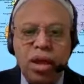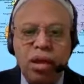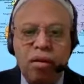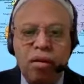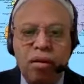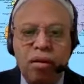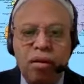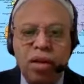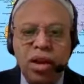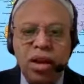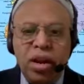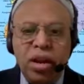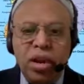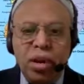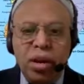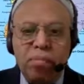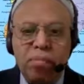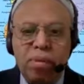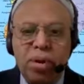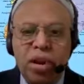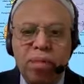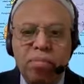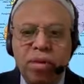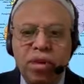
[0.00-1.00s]
or
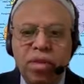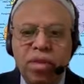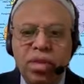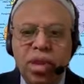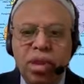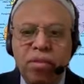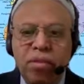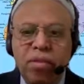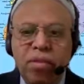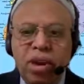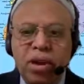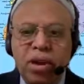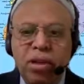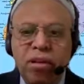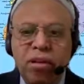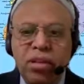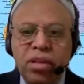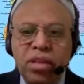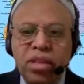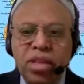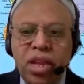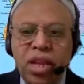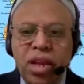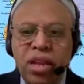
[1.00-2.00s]
incompetent person will
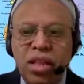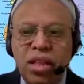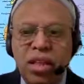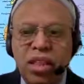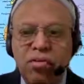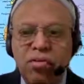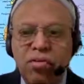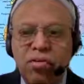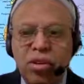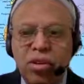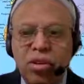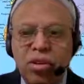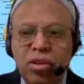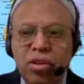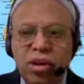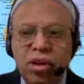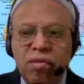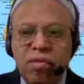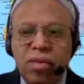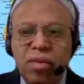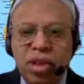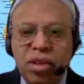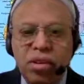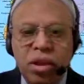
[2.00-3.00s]
not change the fortune of
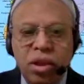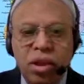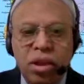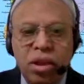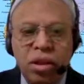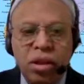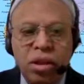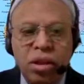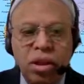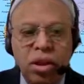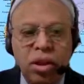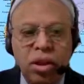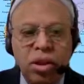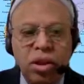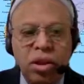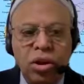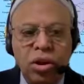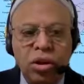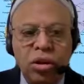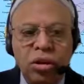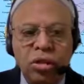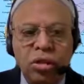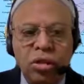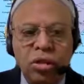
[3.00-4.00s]
a nation.
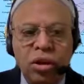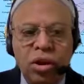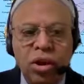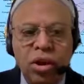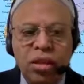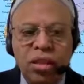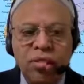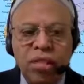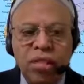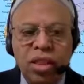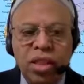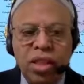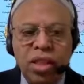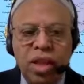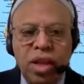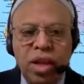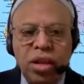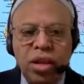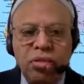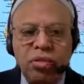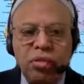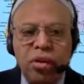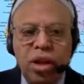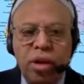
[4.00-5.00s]
Do not even
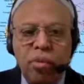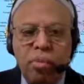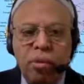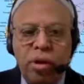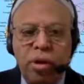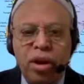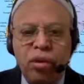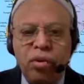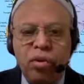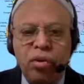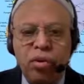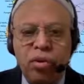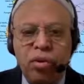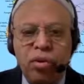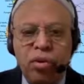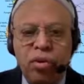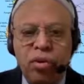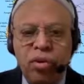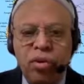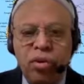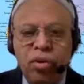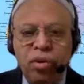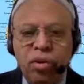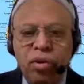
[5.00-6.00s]
think to reappoint
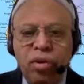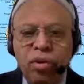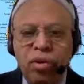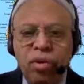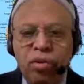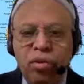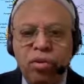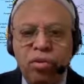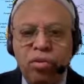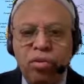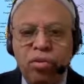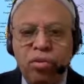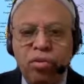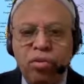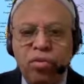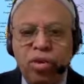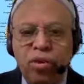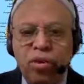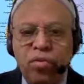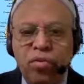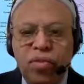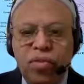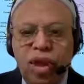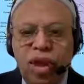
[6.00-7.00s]
those who
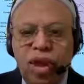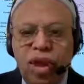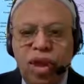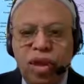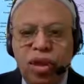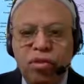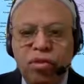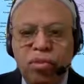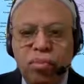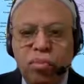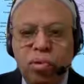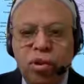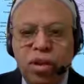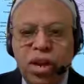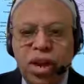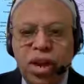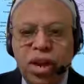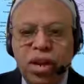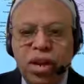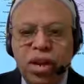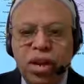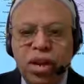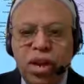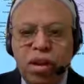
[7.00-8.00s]
were failed to
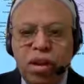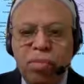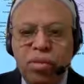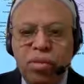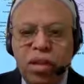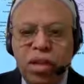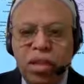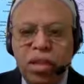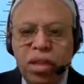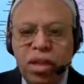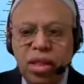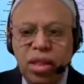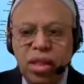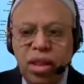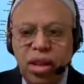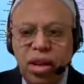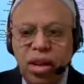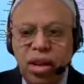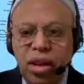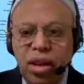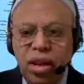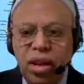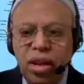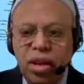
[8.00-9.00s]
protect corruptions in the
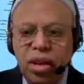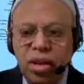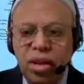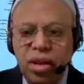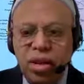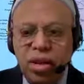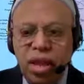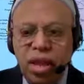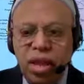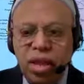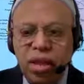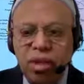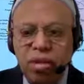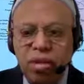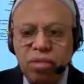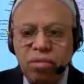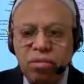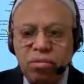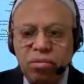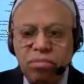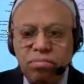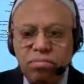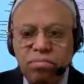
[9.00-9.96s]
land. Thank you.